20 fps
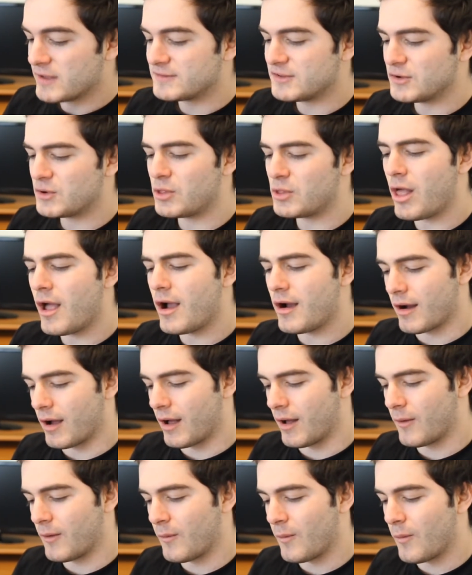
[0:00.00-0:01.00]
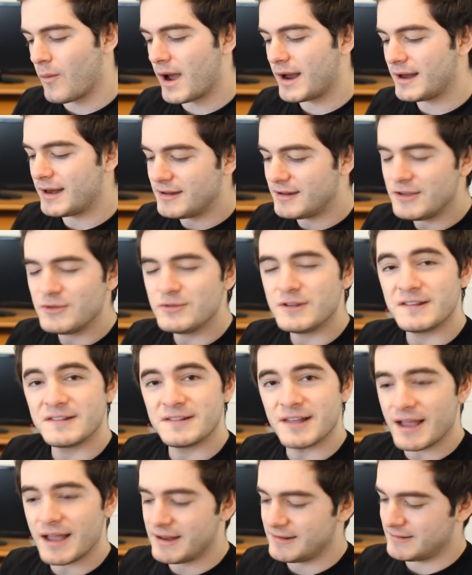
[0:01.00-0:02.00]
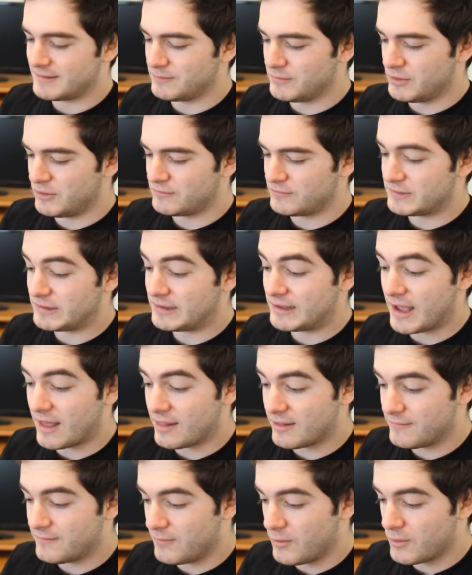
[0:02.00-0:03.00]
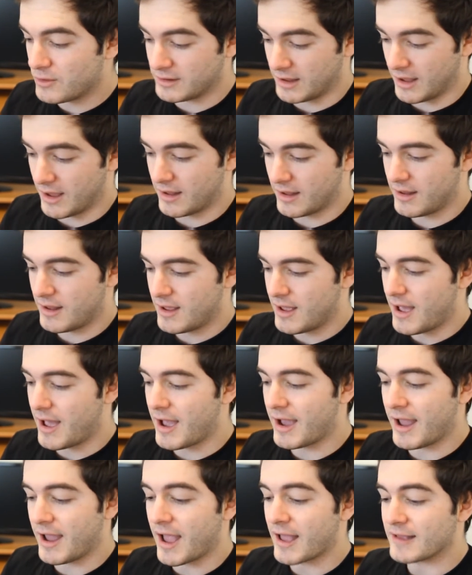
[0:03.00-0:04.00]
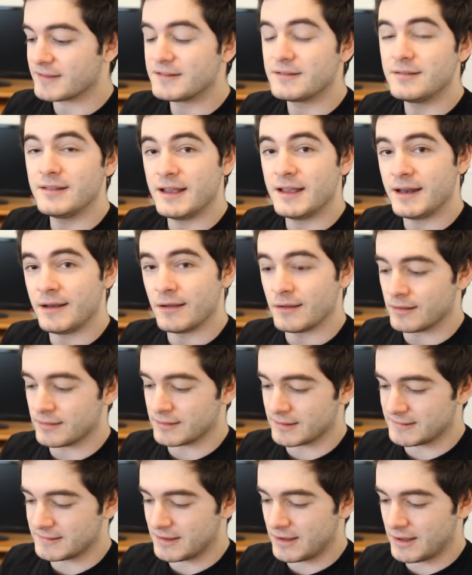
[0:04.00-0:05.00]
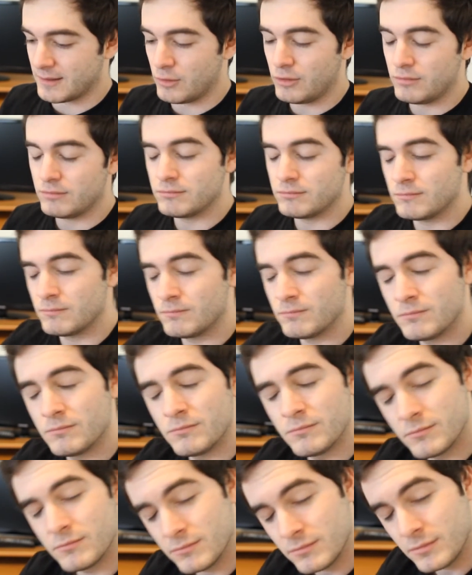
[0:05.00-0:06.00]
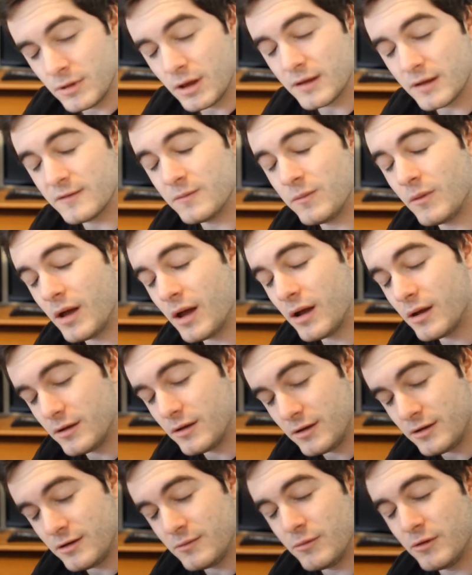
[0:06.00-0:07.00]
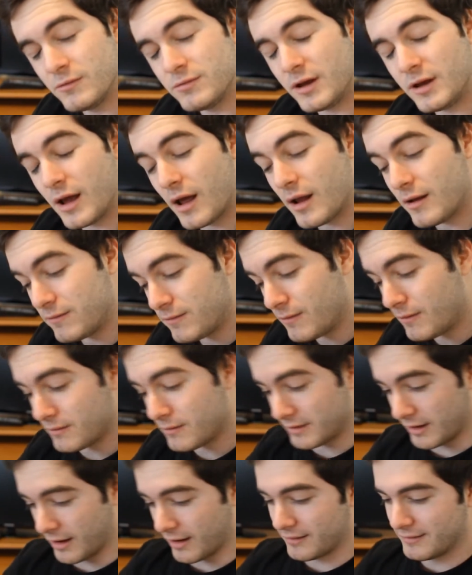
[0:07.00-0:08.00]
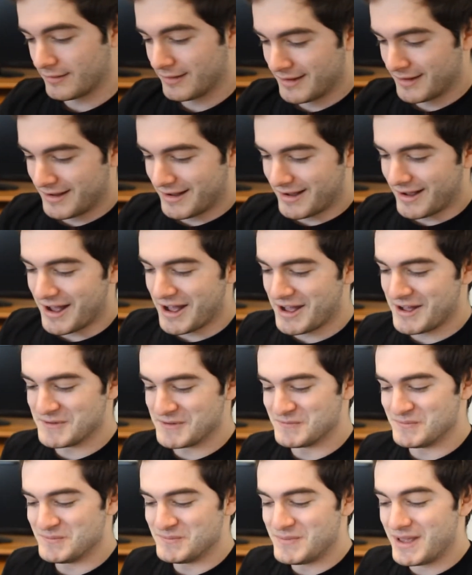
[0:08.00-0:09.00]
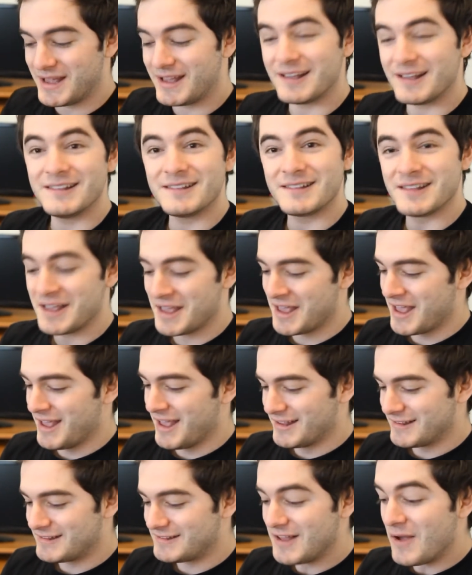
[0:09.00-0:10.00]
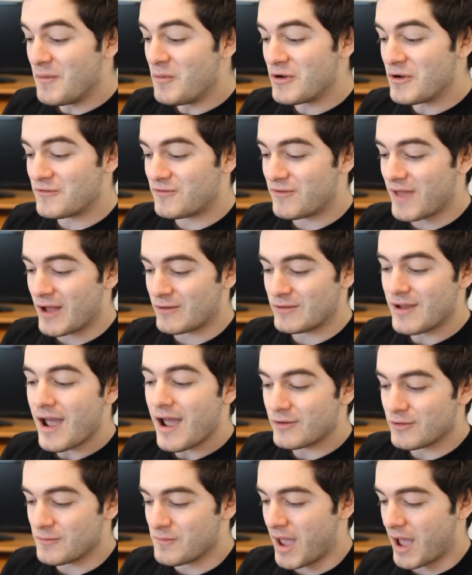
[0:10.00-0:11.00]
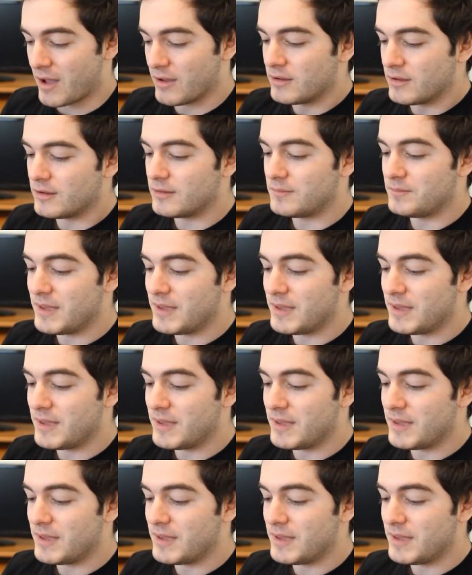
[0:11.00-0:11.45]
So, Clara, why did you decide to move to California? I asked, leaning on the table. Yes, why did you move to California? Because someone found out about